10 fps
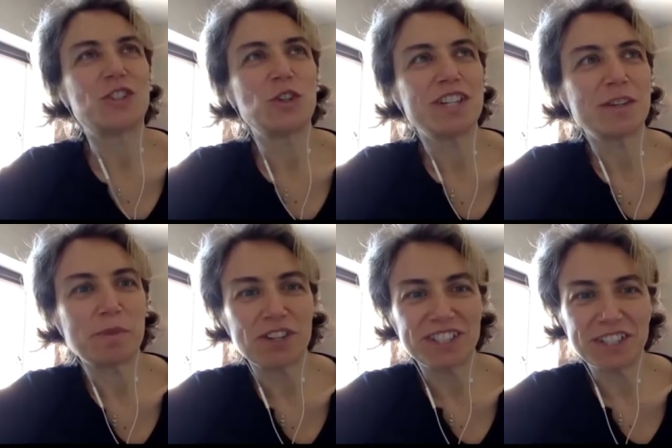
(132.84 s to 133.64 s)
talking
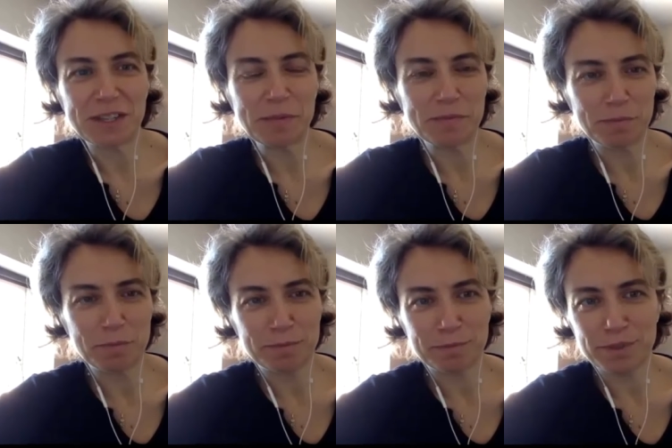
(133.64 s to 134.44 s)
about the
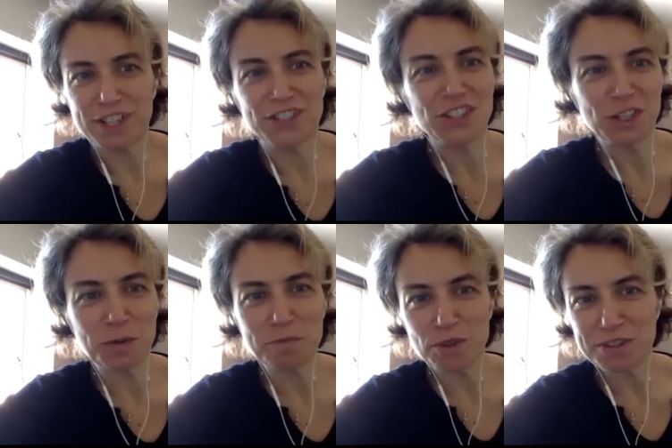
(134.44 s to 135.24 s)
potential
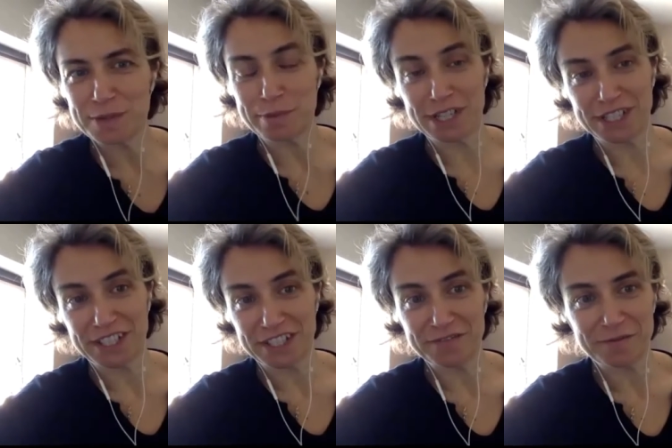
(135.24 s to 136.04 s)
community
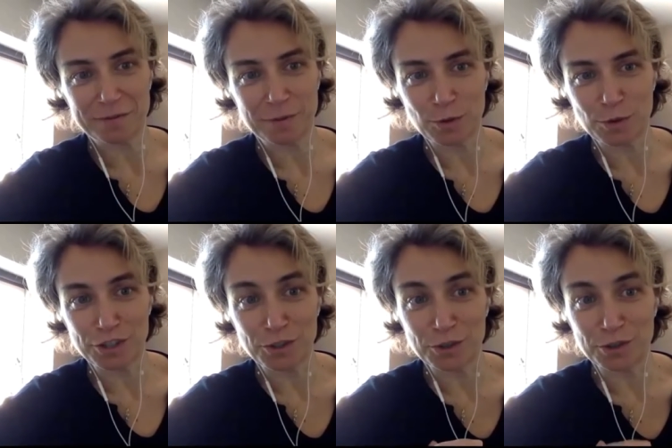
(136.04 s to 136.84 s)
partner
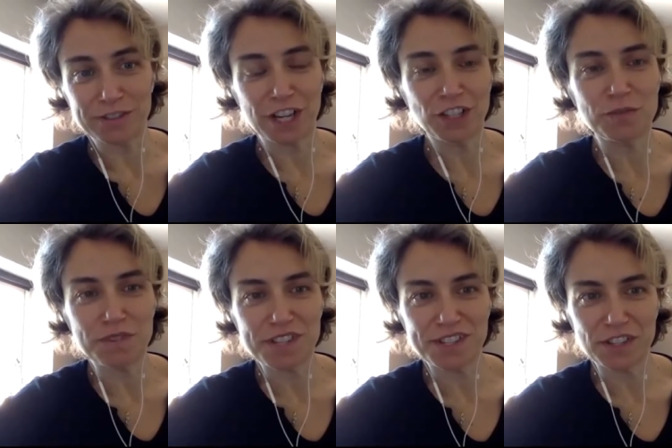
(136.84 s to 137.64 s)
for your
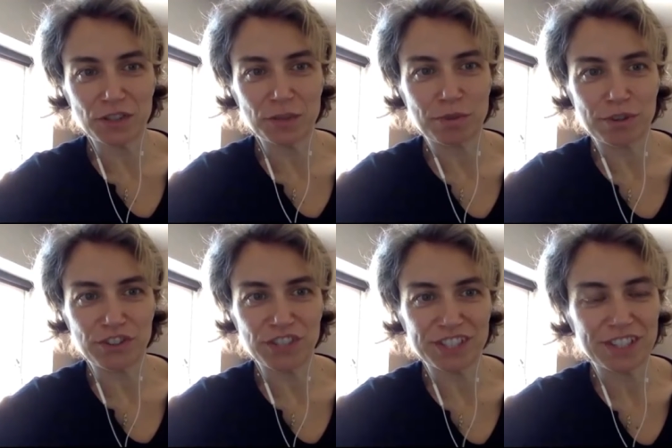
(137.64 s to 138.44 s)
action research
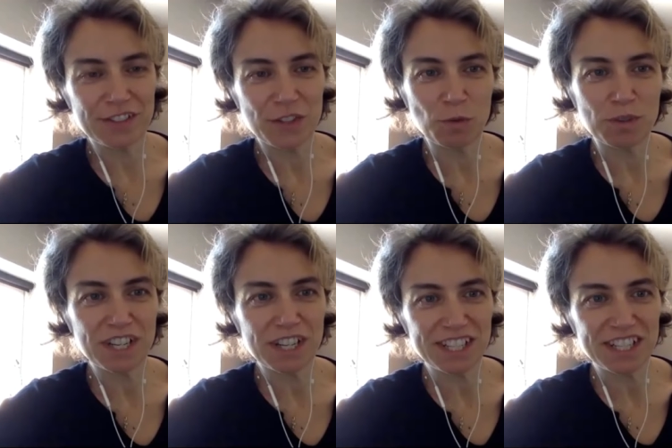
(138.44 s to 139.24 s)
project, so
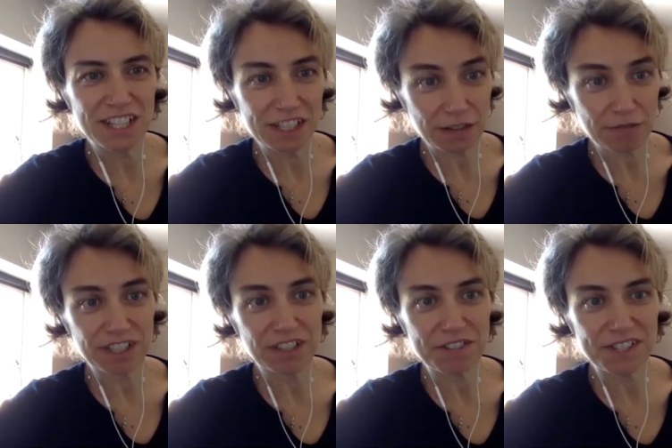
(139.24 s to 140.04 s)
what are the ideal
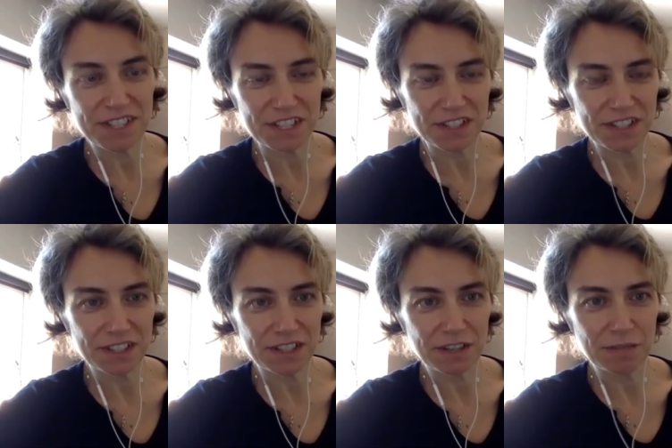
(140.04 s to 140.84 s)
characteristics
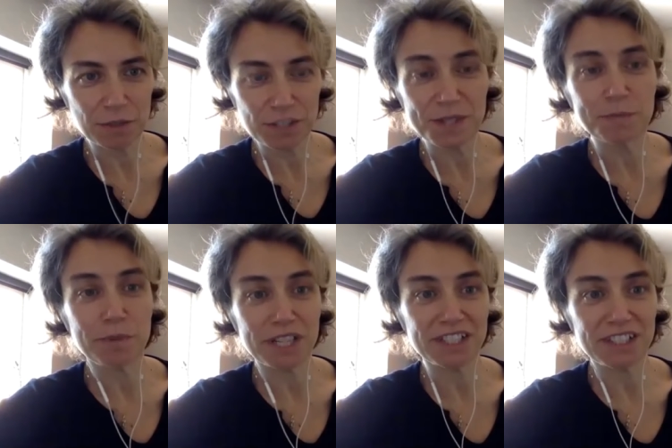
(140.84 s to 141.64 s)
for this
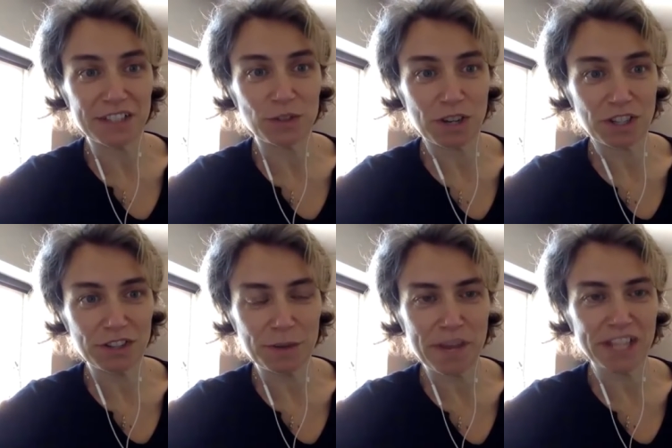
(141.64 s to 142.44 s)
partner to
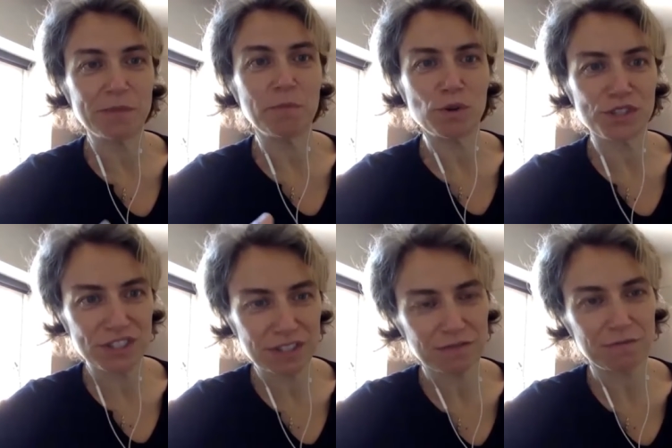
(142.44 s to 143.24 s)
actually make the
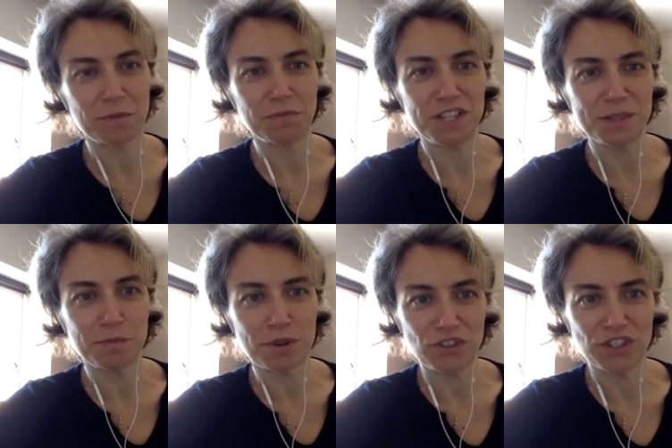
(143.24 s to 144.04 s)
most from this
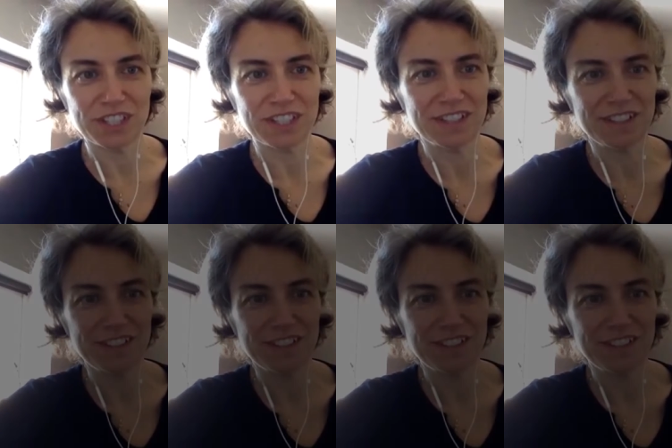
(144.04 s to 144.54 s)
project?